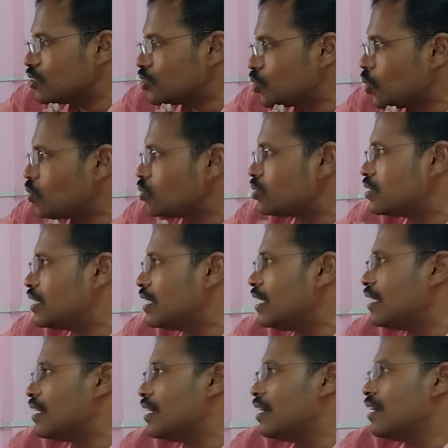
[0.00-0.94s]
shows
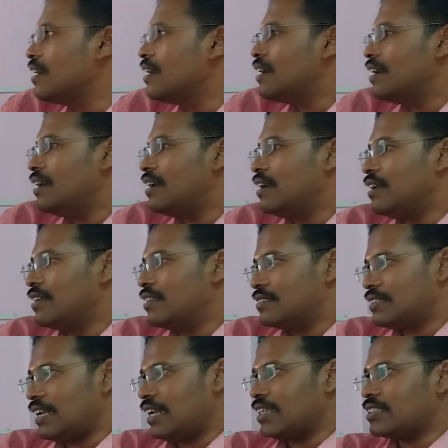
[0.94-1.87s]
the
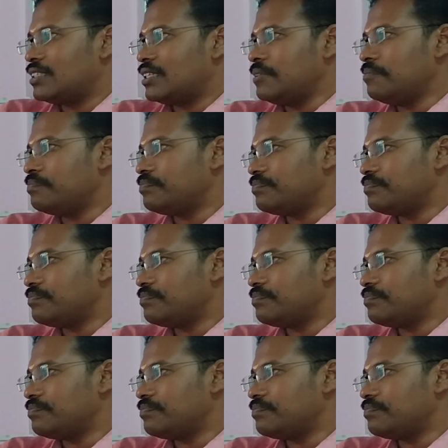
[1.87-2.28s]
selection.